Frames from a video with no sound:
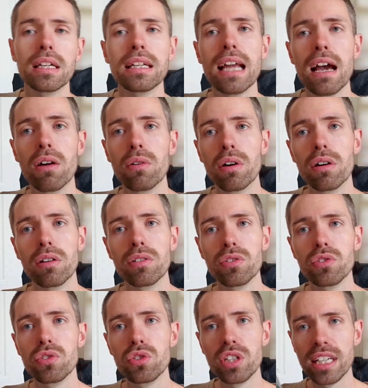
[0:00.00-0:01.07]
Now,
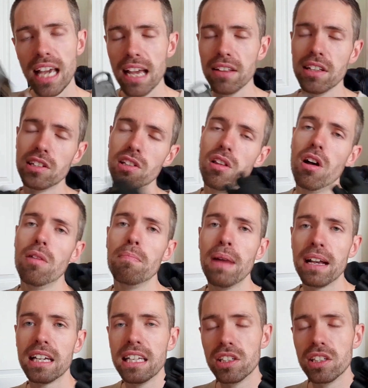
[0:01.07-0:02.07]
to get this line back